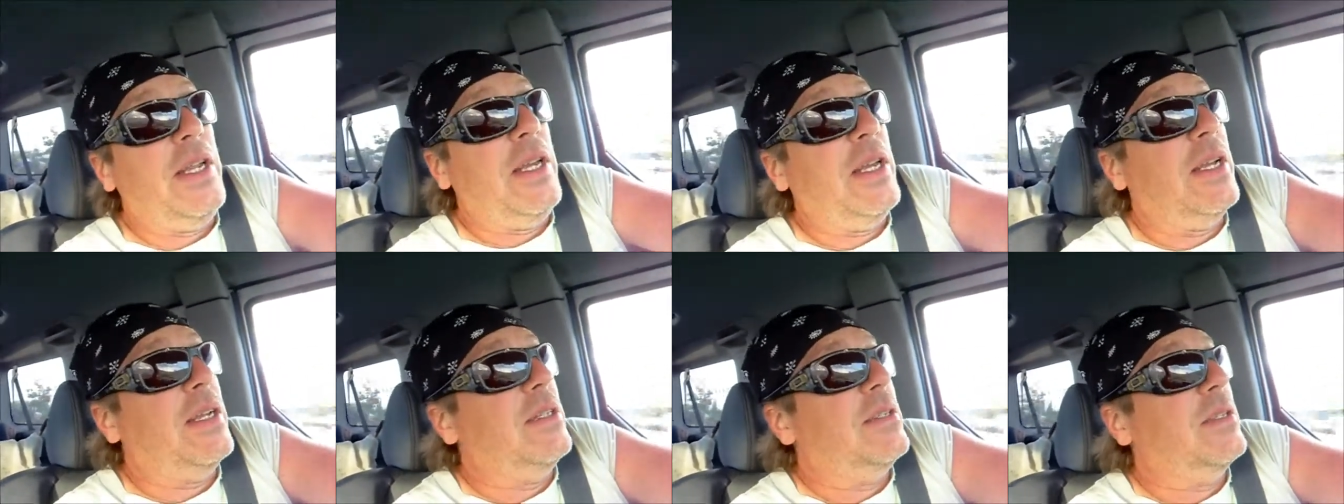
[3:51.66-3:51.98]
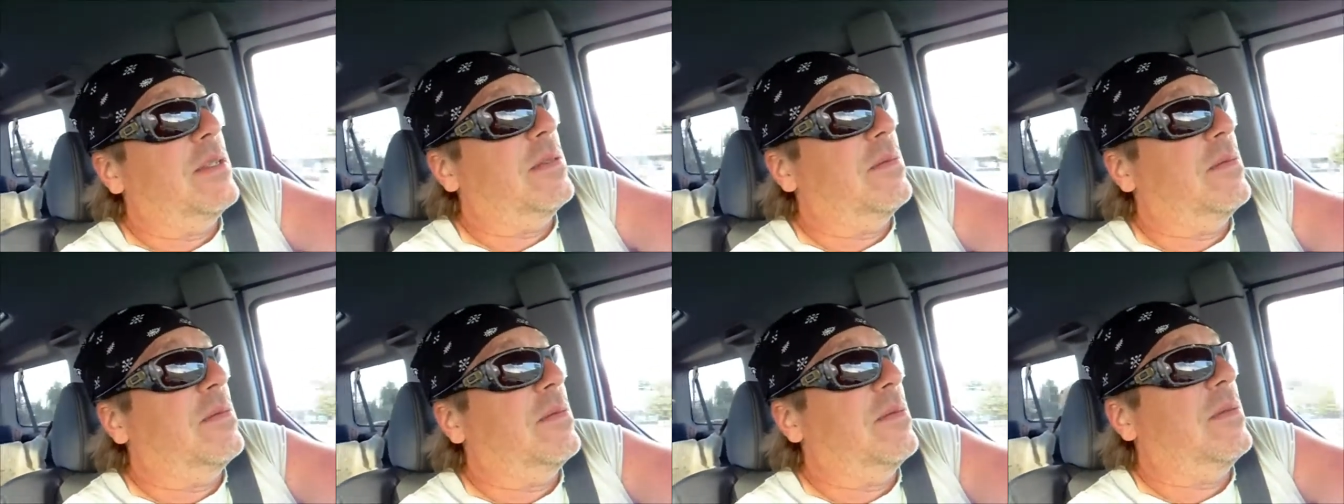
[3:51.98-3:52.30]

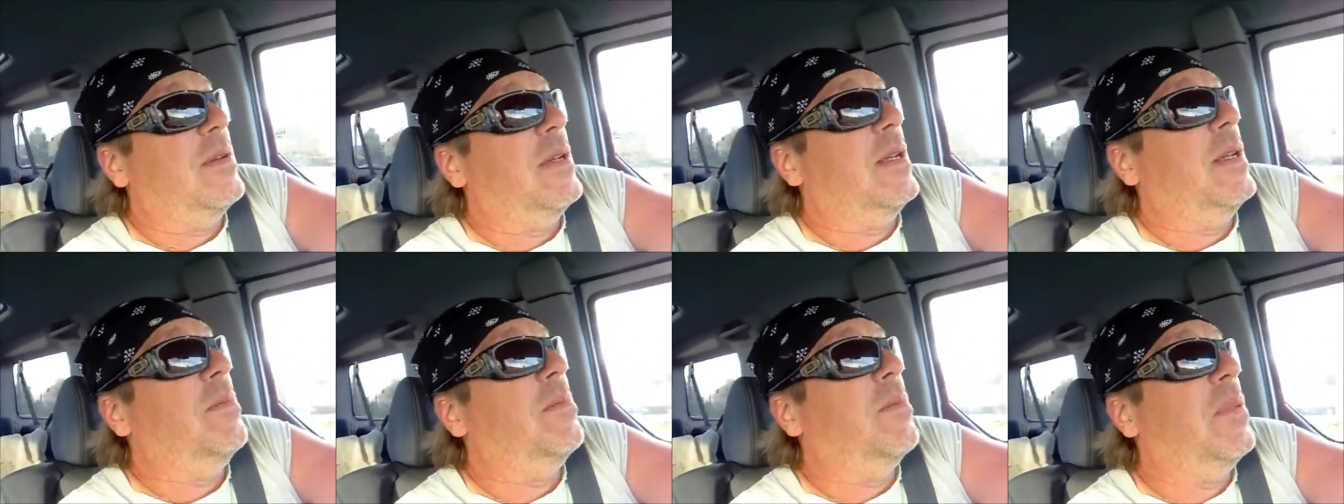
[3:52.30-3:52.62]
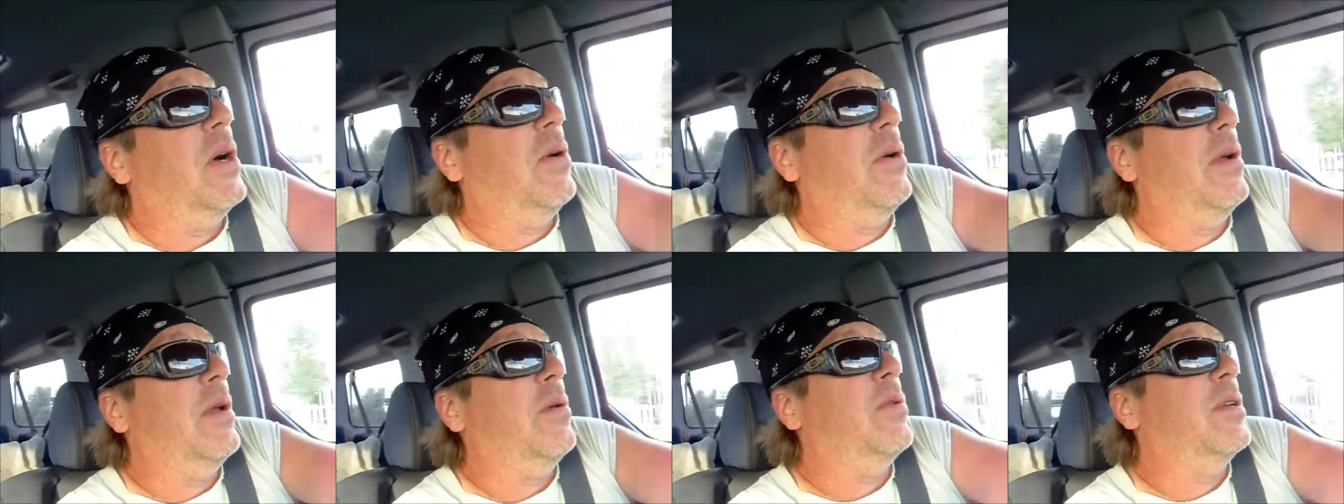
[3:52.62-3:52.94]
because
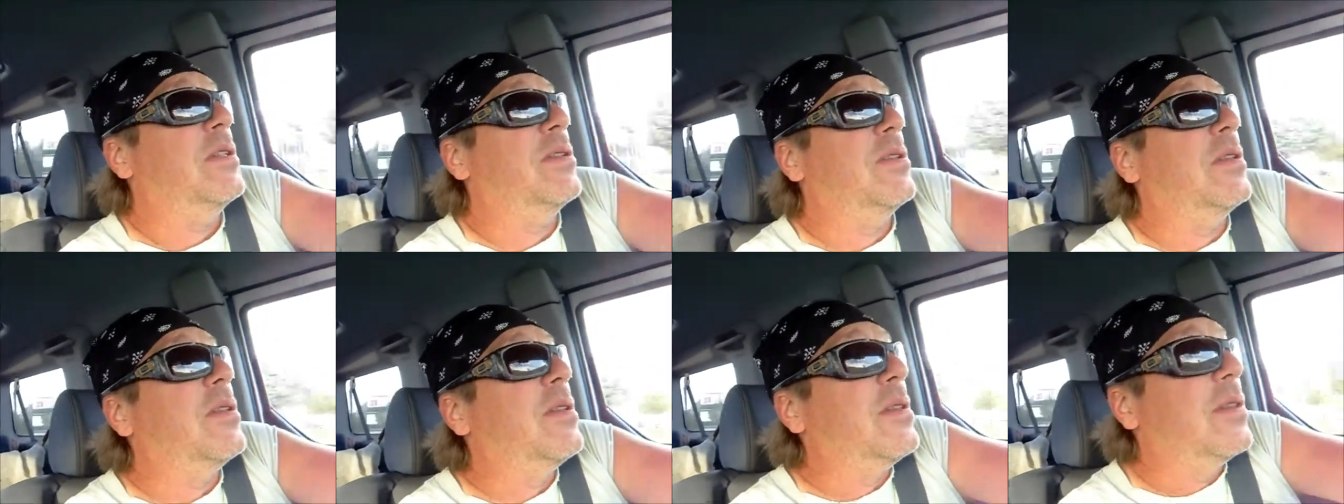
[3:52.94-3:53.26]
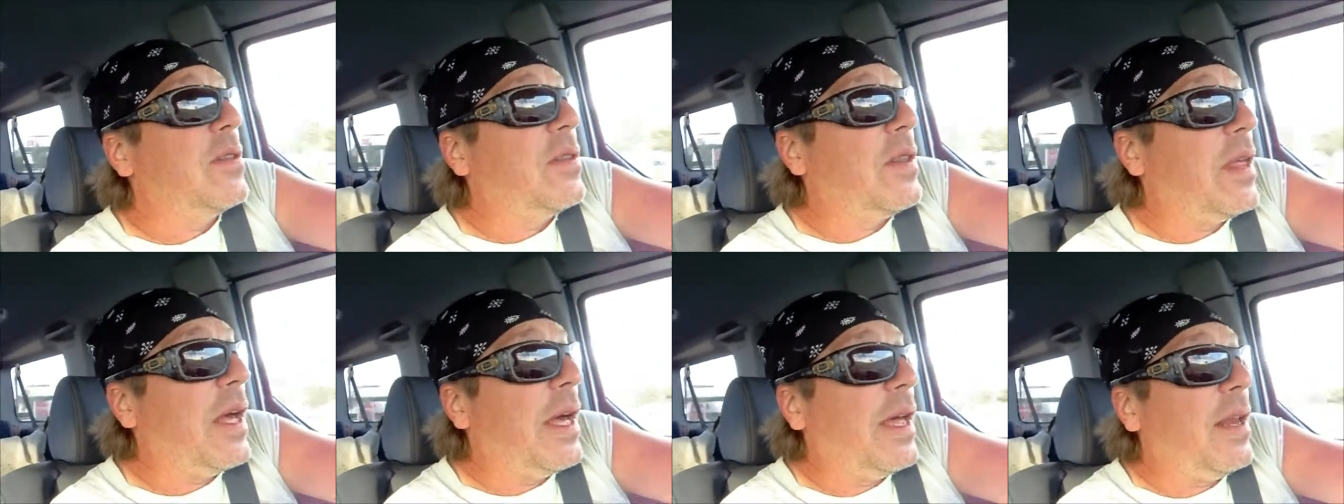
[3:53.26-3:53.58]
Bowie
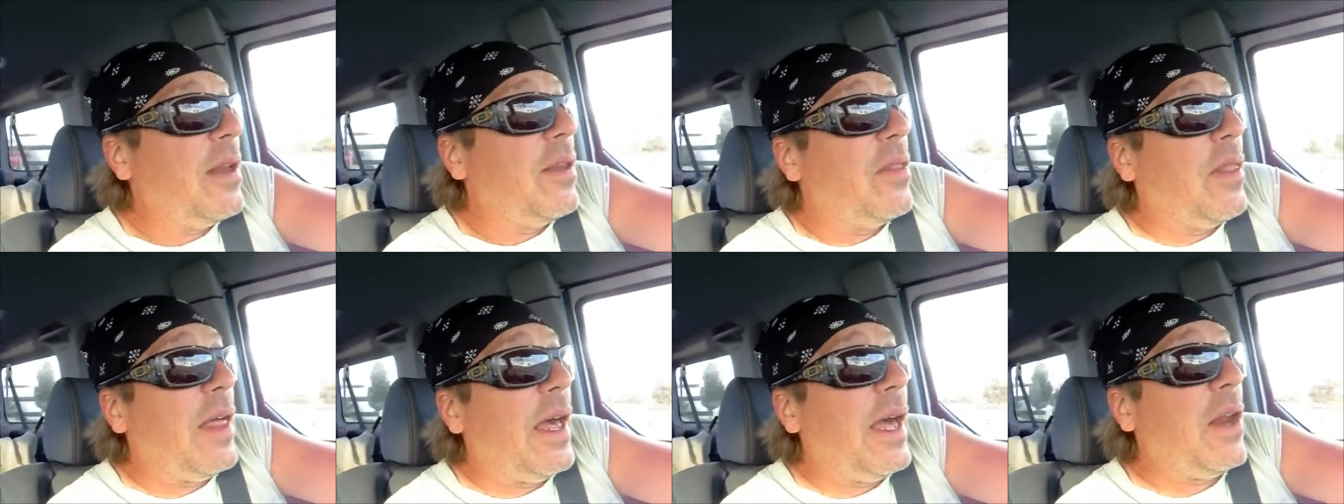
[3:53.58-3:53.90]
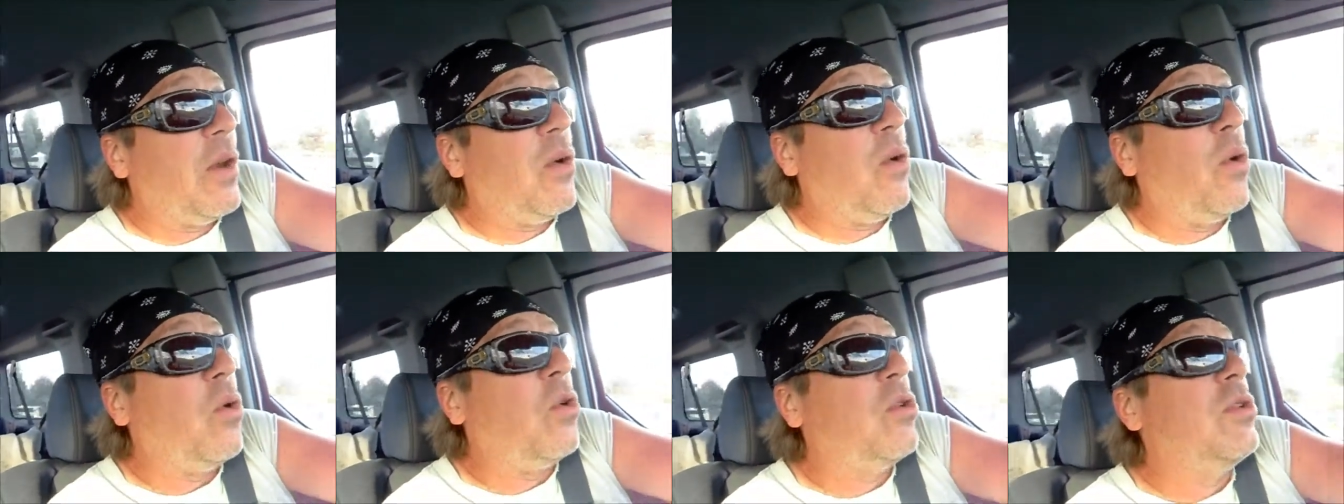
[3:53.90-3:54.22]
wasn't that that
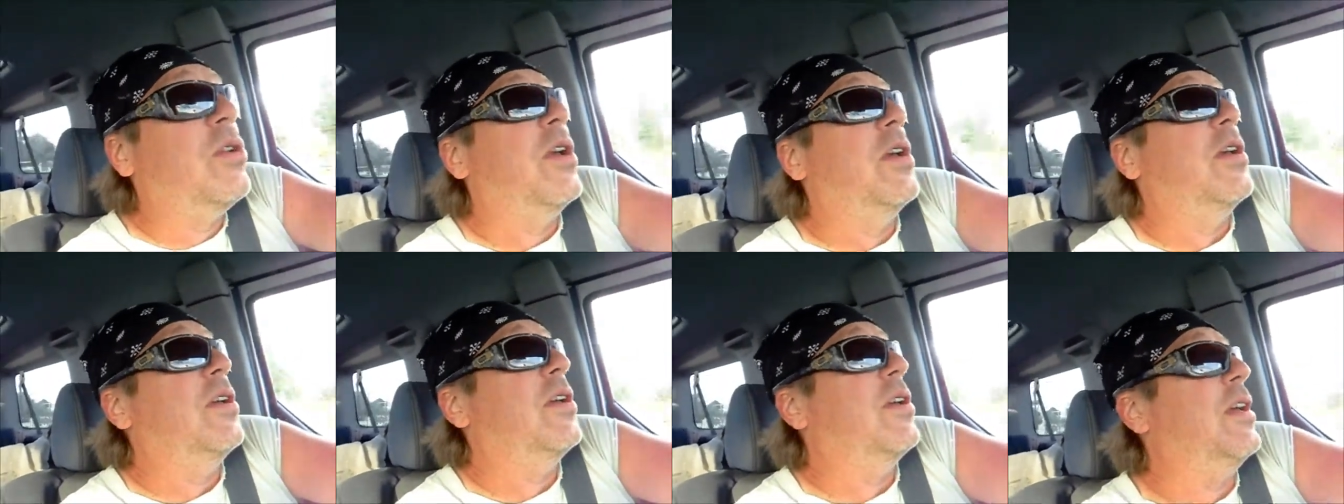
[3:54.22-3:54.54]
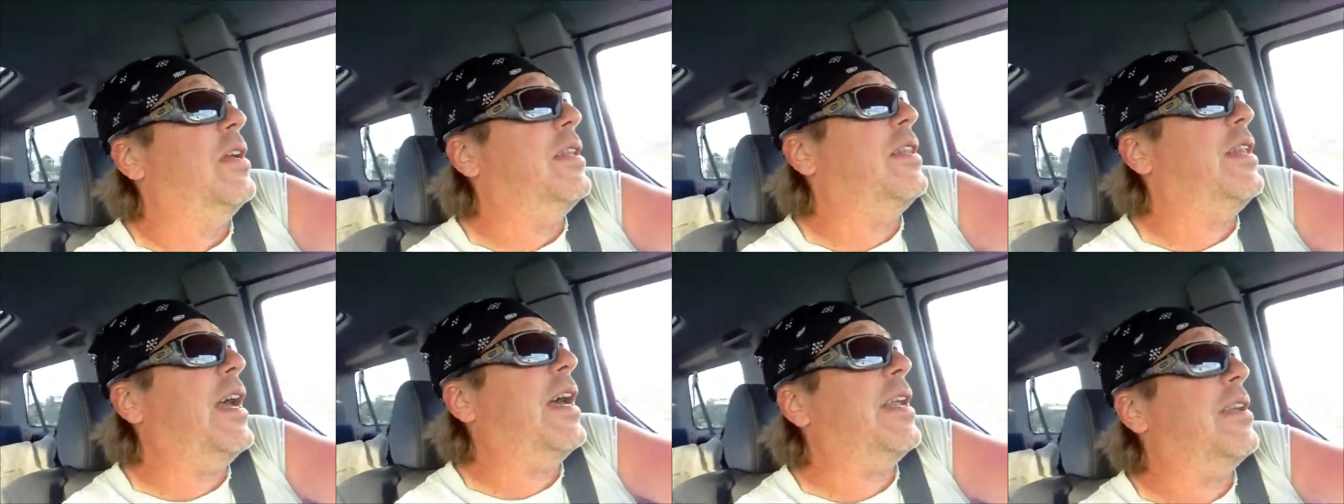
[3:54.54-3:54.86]
old
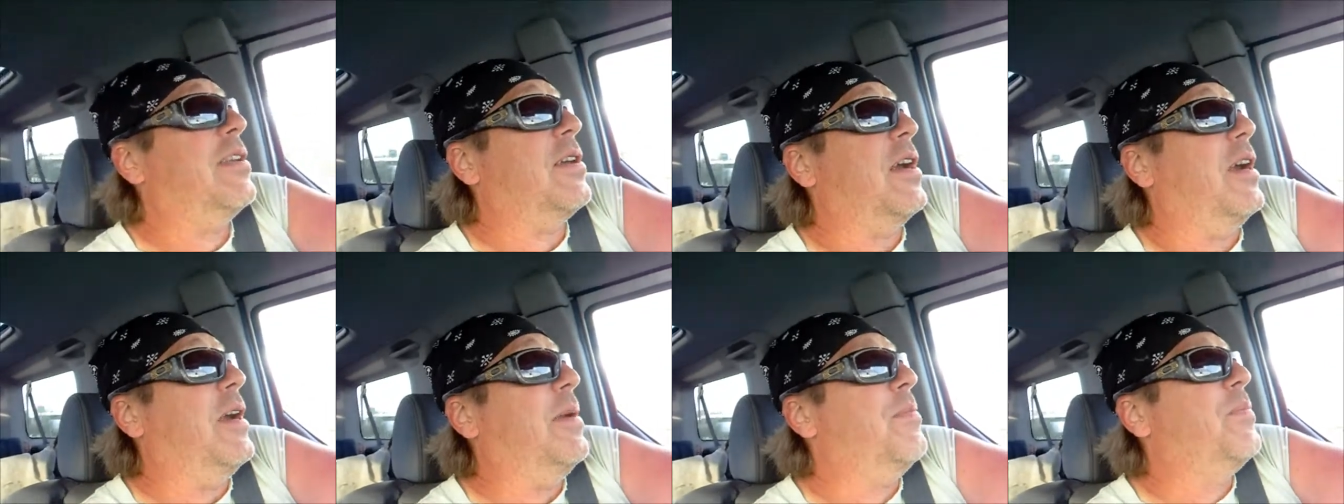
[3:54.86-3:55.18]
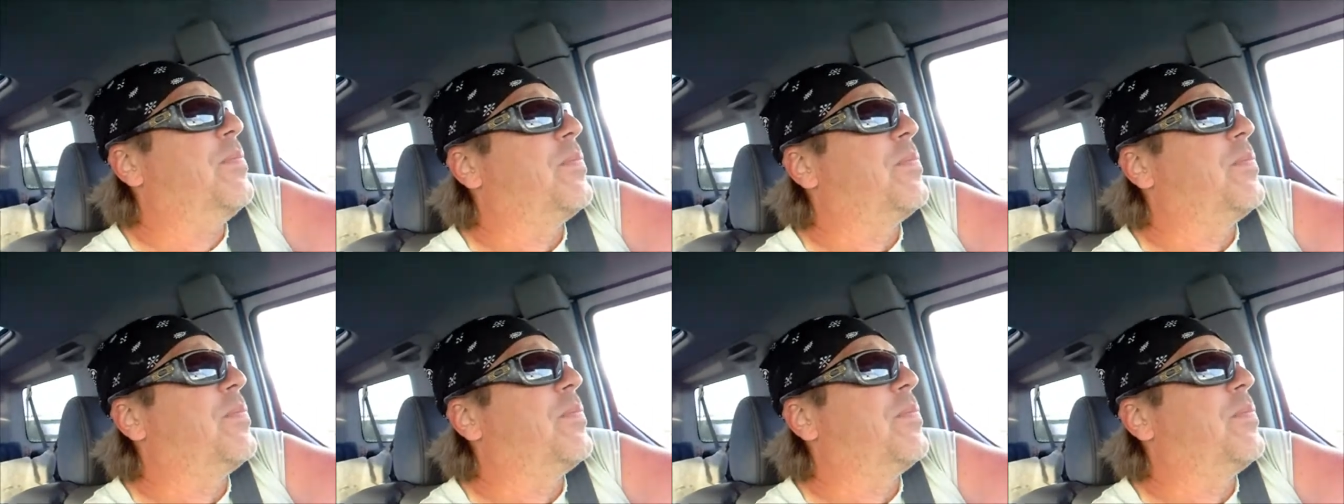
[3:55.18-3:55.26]
at that time